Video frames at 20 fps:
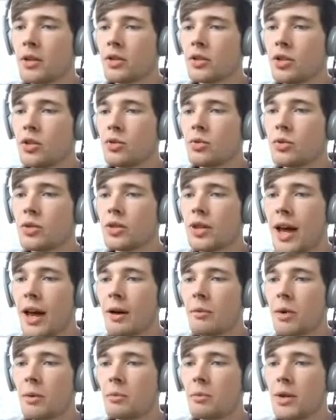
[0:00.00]
can use
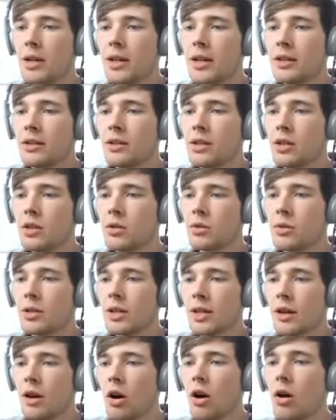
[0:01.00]
that when we need to
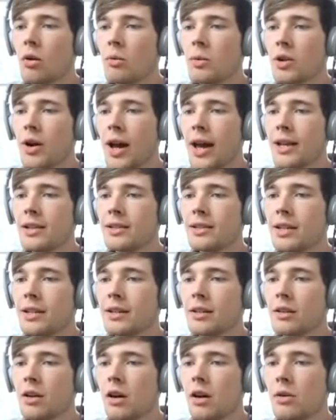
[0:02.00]
use it. Oh, we got
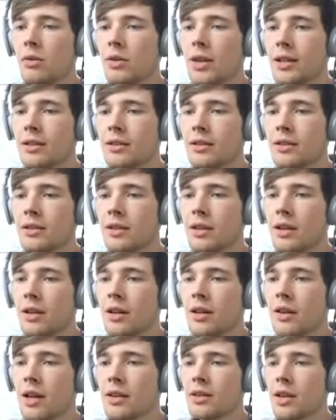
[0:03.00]
18 gold. That's
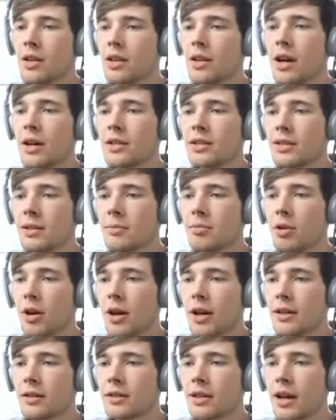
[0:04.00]
that's a nice
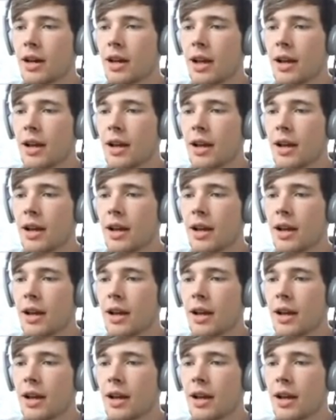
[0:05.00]
surprise. I